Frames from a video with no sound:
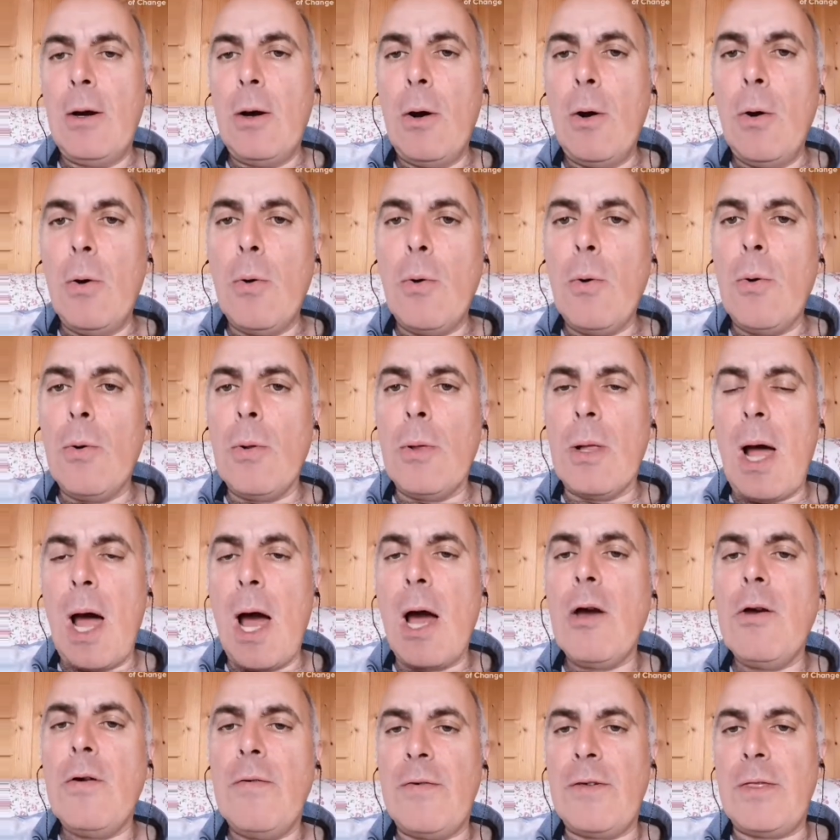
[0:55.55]
all
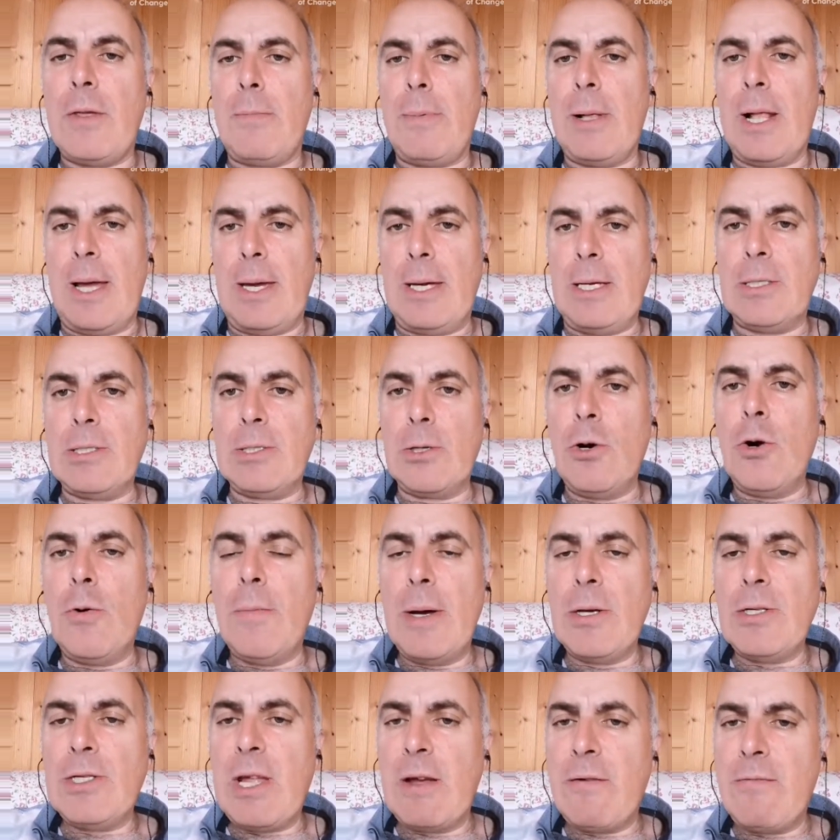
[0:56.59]
over the place,
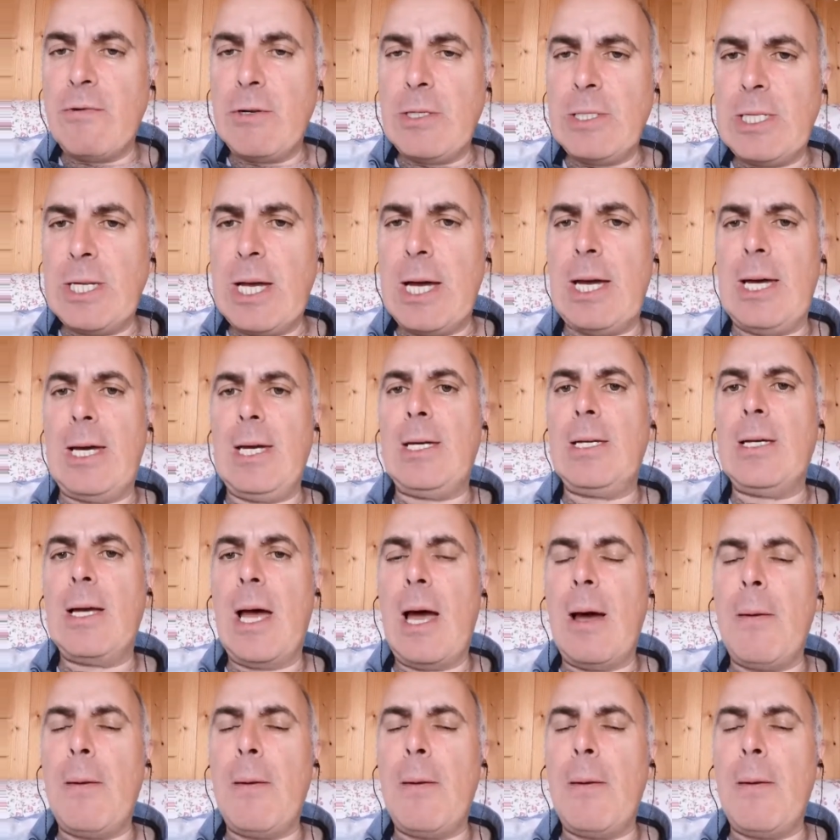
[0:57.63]
almost every day.